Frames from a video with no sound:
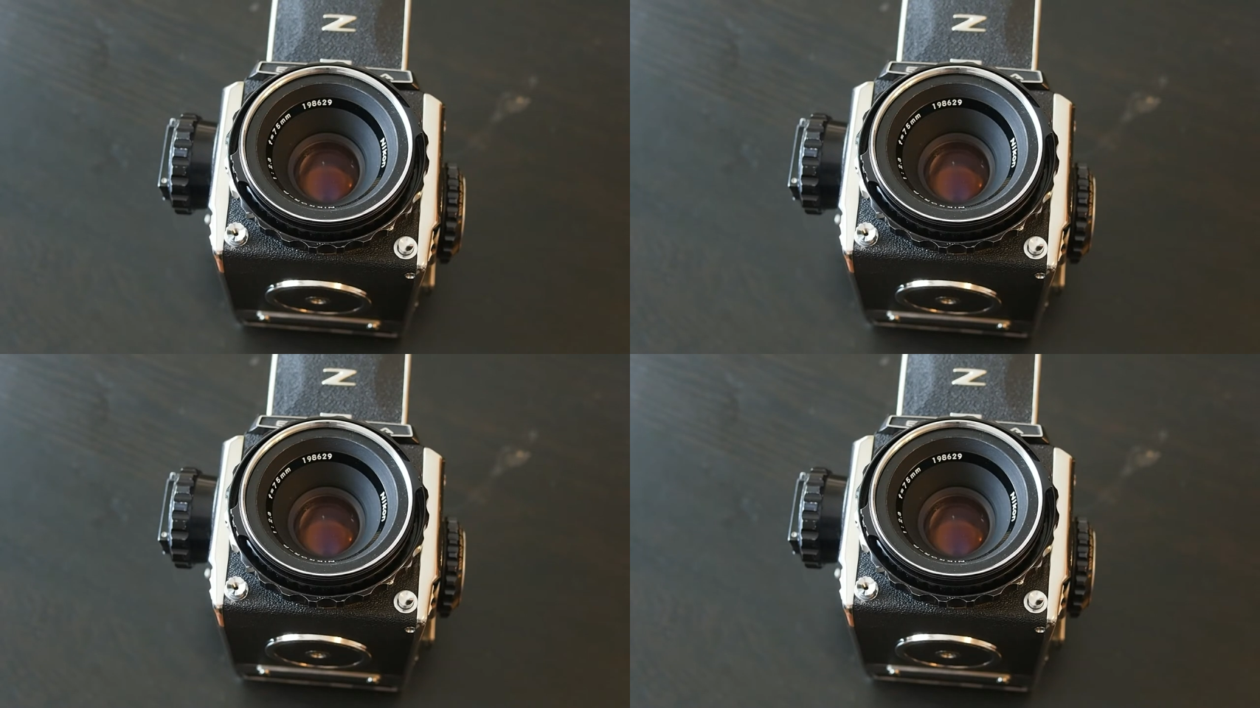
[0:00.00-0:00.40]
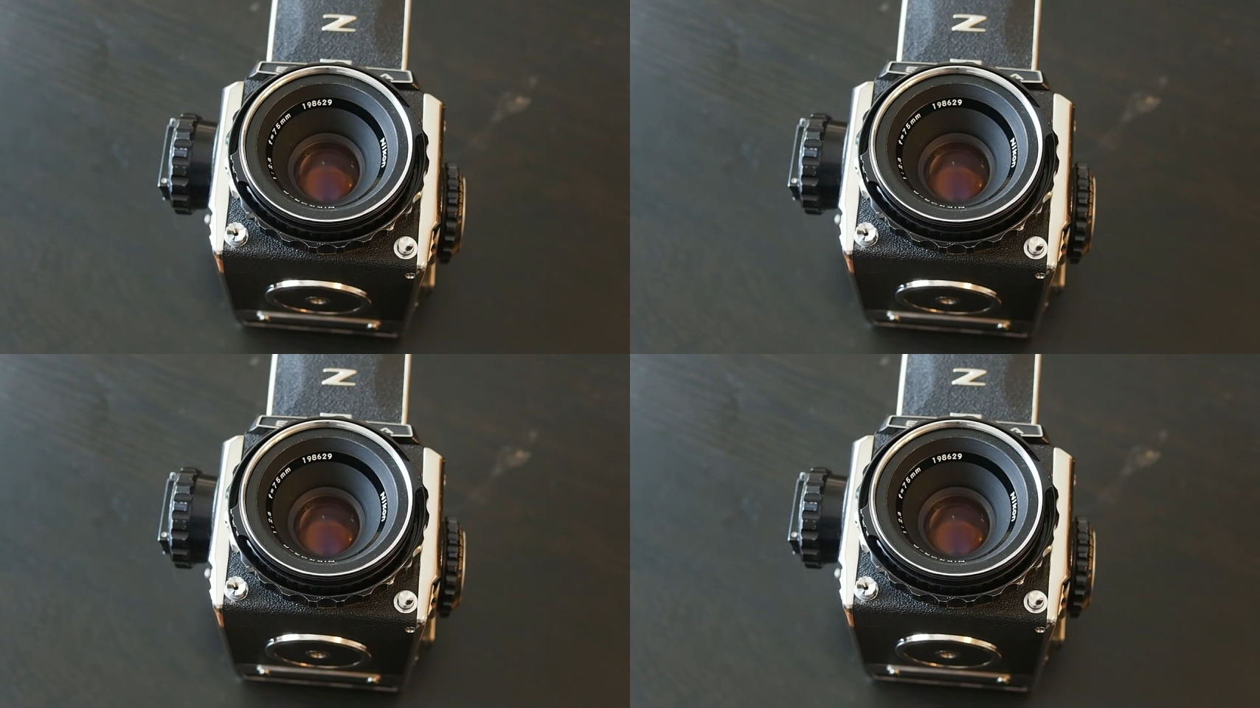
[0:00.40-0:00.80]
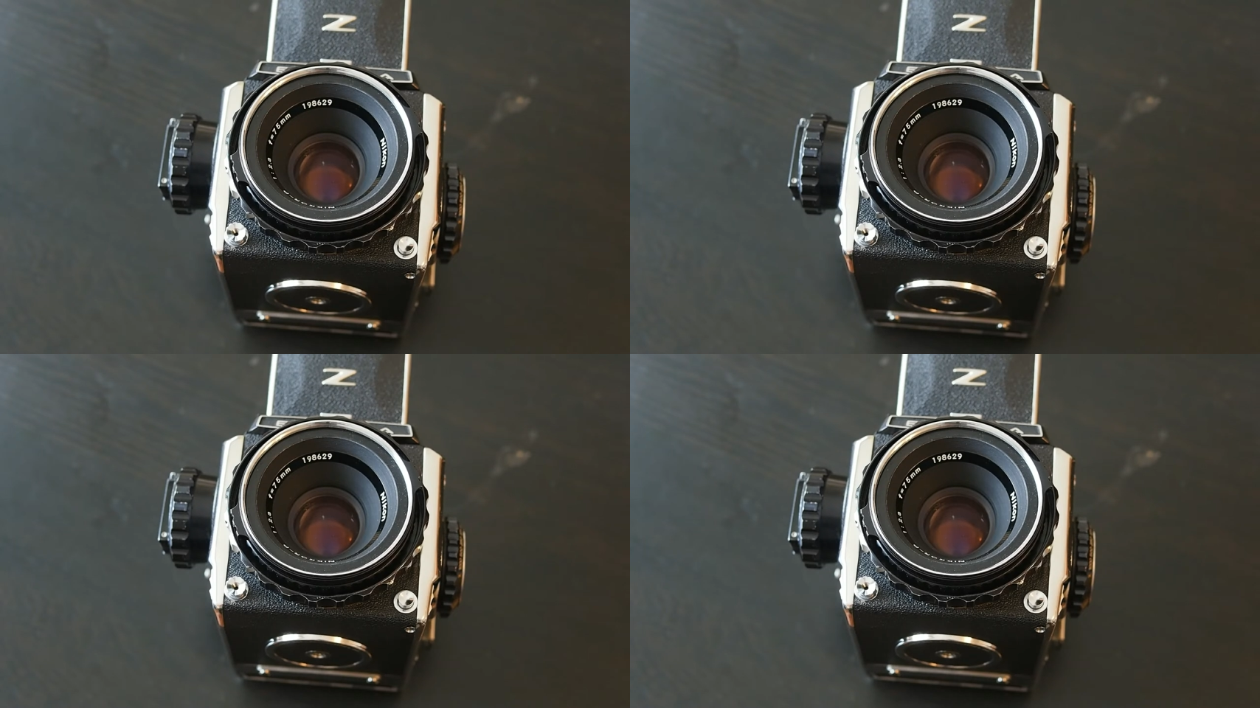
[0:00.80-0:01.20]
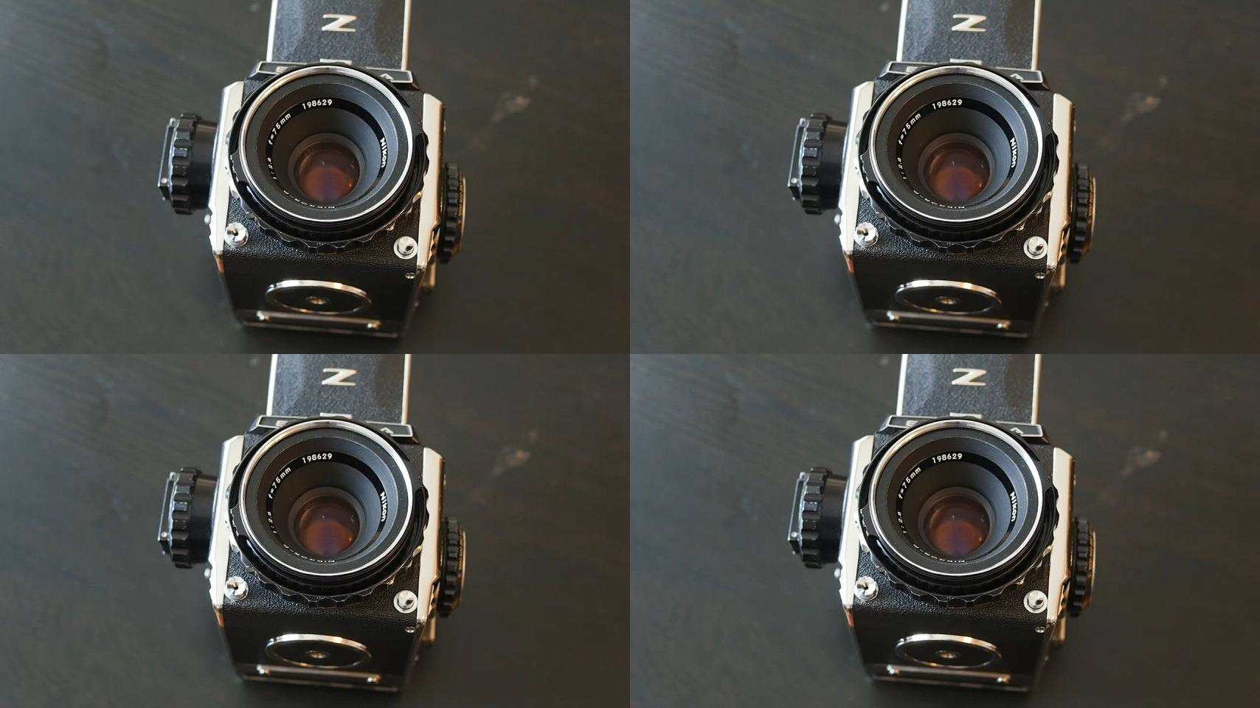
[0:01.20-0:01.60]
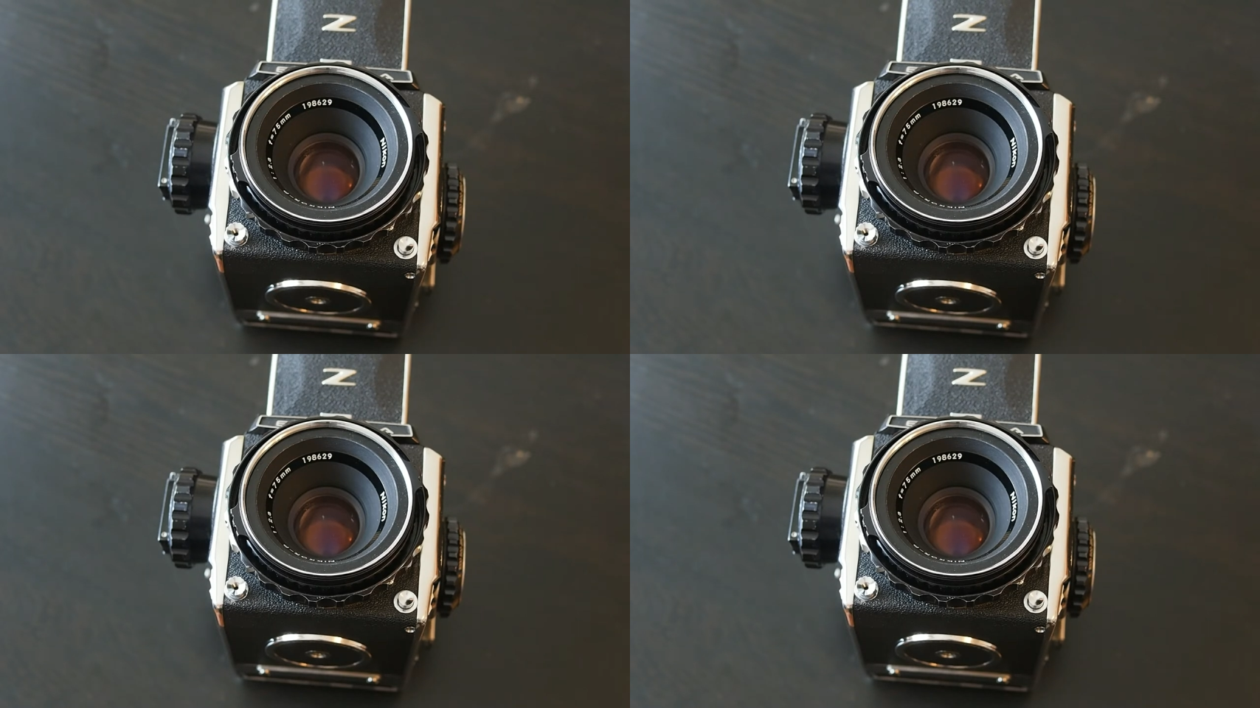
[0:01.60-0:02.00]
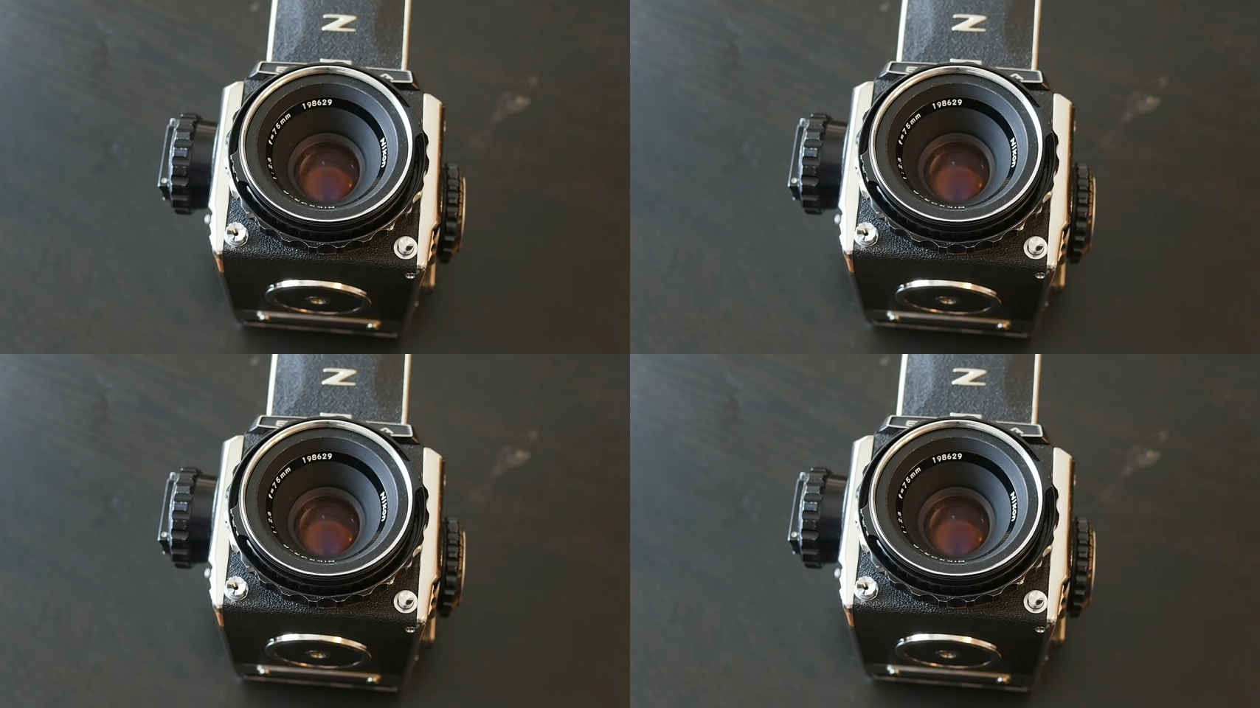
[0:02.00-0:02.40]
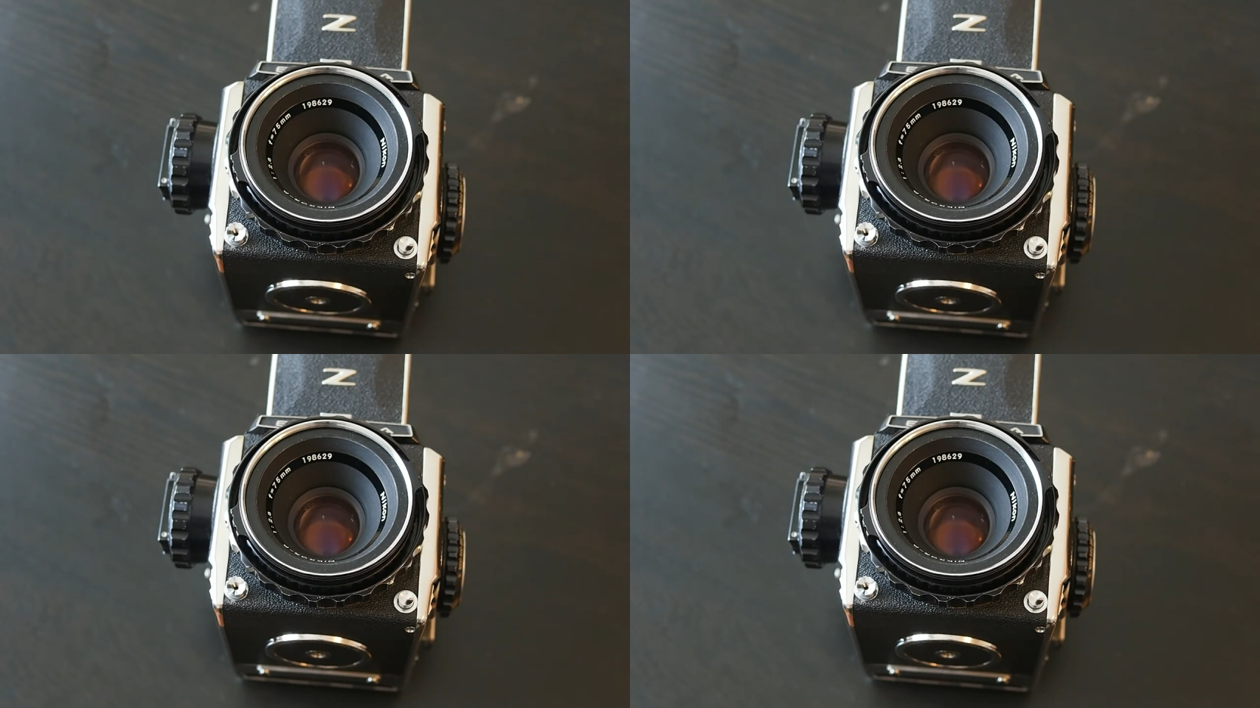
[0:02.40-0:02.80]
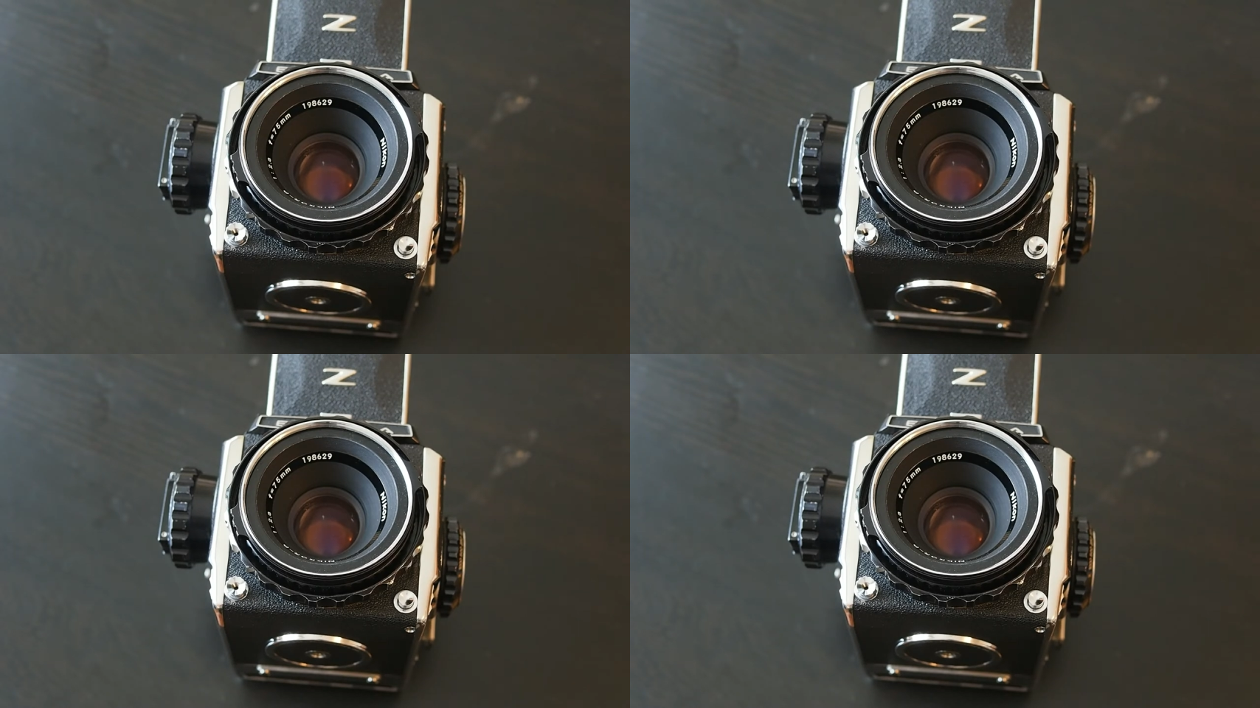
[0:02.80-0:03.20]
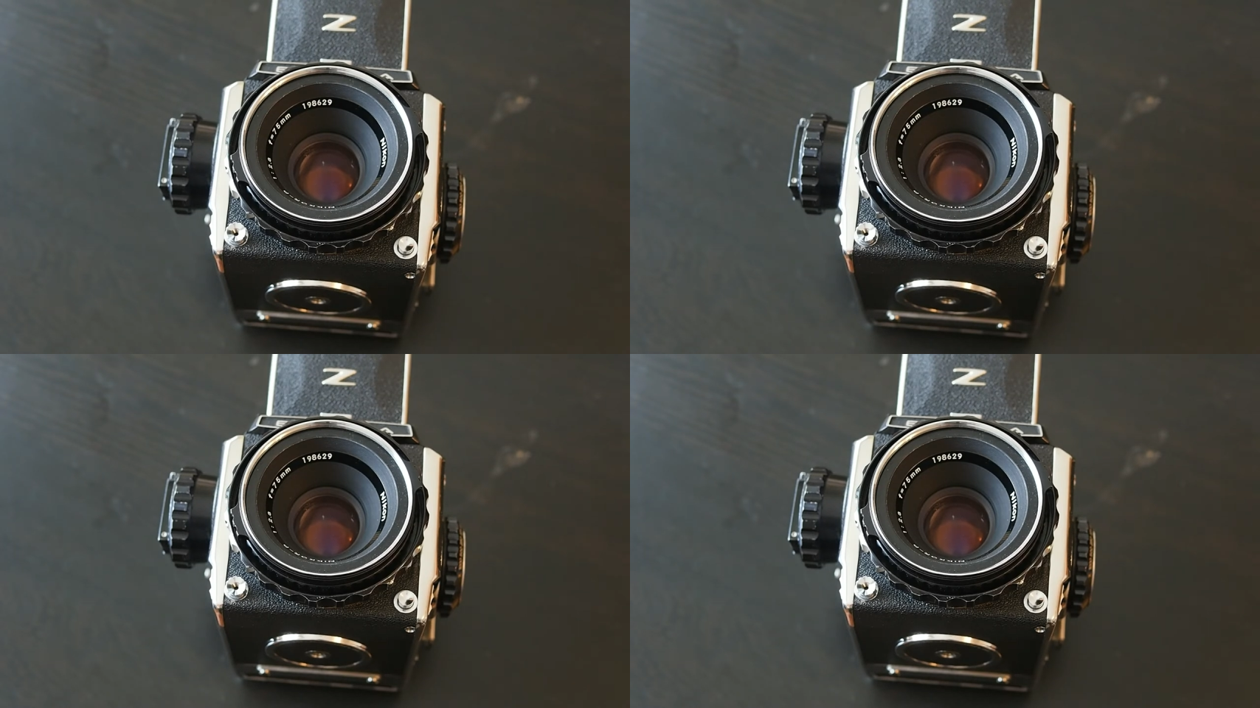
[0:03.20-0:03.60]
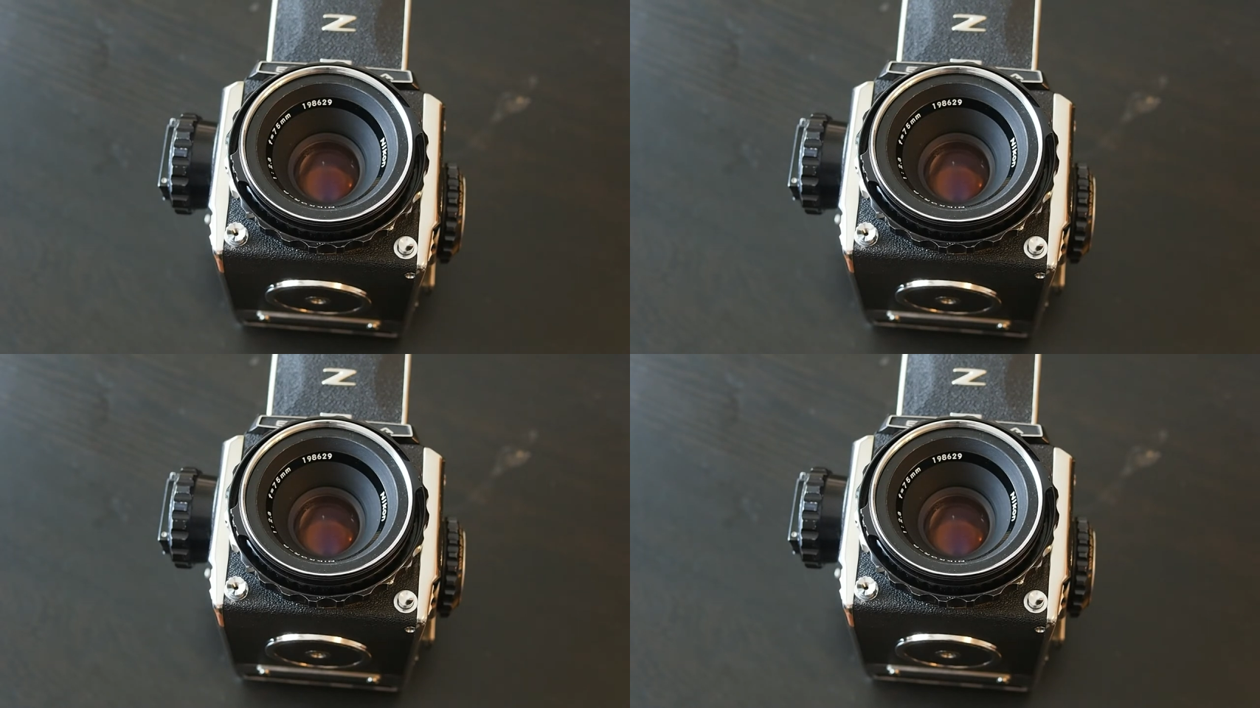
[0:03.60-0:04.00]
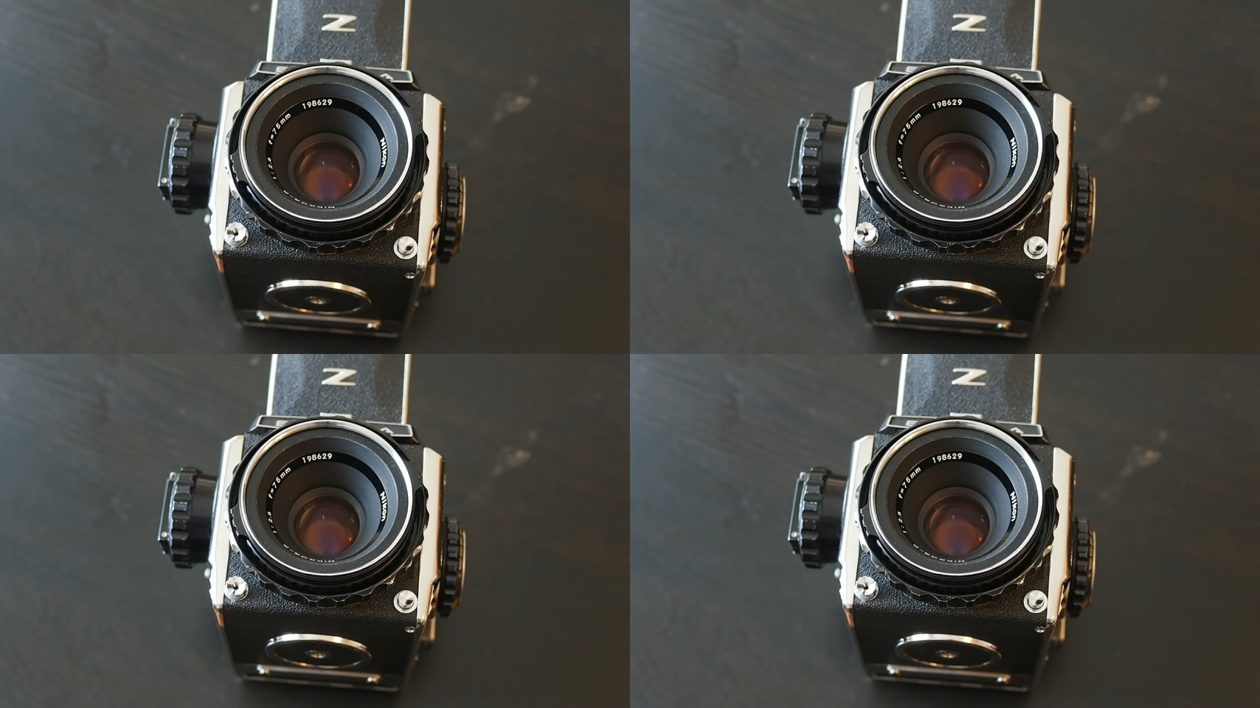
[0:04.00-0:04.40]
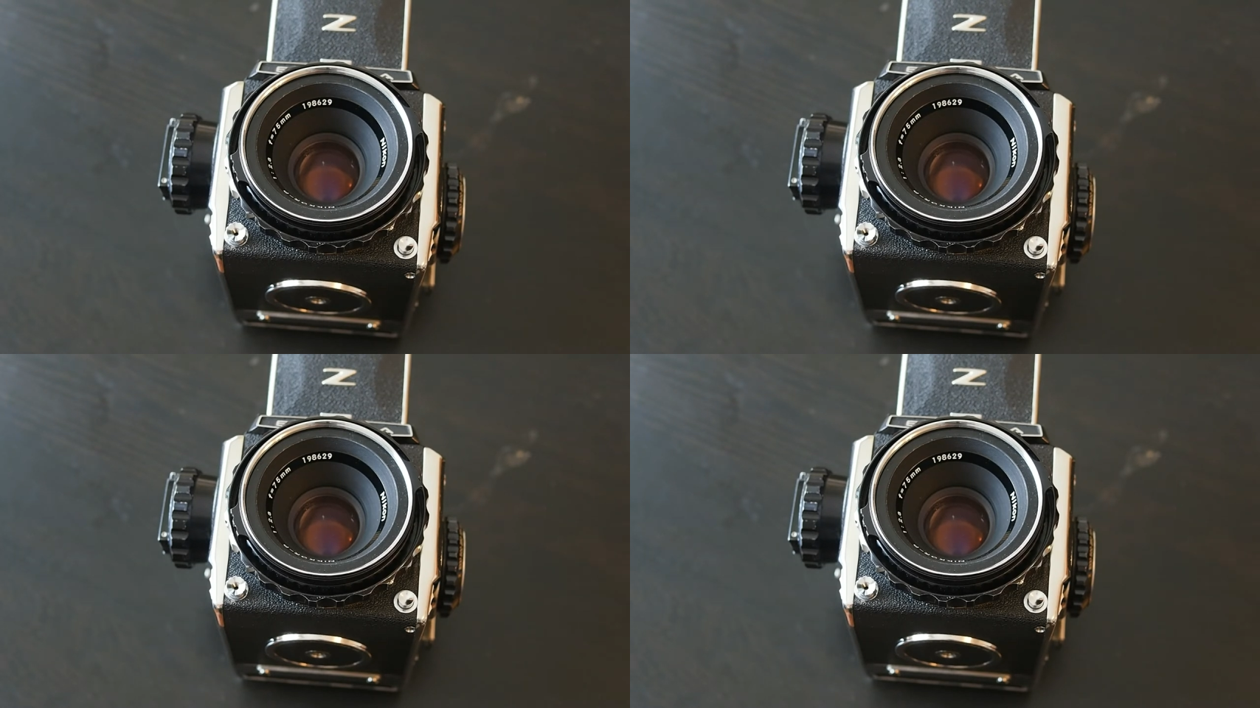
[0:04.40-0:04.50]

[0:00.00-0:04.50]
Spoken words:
Nobody's mouth can be seen.